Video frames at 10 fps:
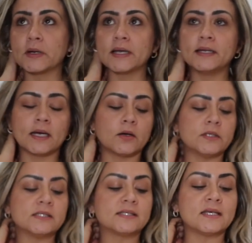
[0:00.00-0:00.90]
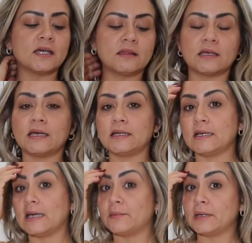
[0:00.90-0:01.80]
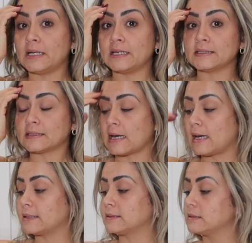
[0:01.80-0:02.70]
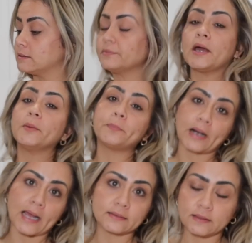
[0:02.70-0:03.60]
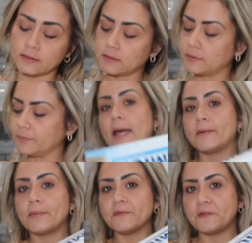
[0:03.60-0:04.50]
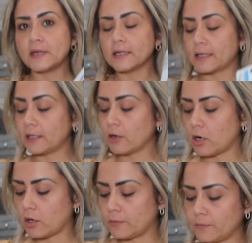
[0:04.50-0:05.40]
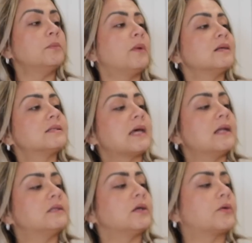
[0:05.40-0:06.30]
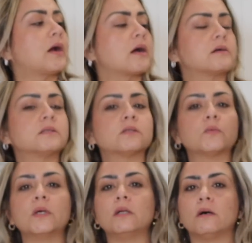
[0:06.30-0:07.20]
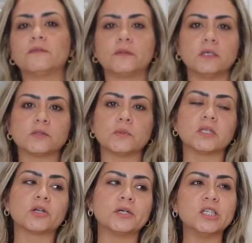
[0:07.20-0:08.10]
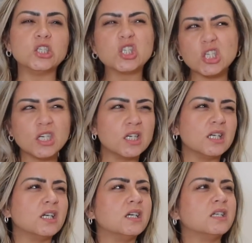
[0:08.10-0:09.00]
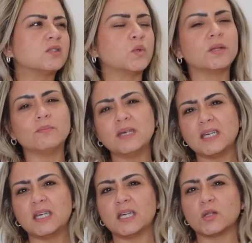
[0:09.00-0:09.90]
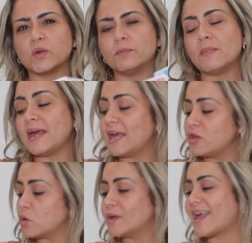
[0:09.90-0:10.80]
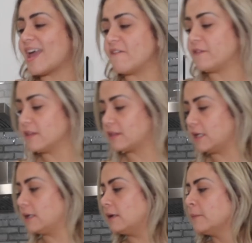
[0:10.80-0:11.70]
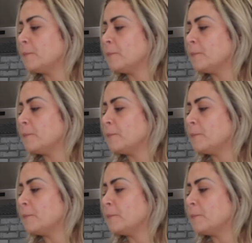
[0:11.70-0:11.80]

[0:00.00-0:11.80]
Right now, it's 6:30. Emily's at her practice, and Raphael came home. He bought salty crackers. We love this with cream cheese, with meat, with mayo, with everything.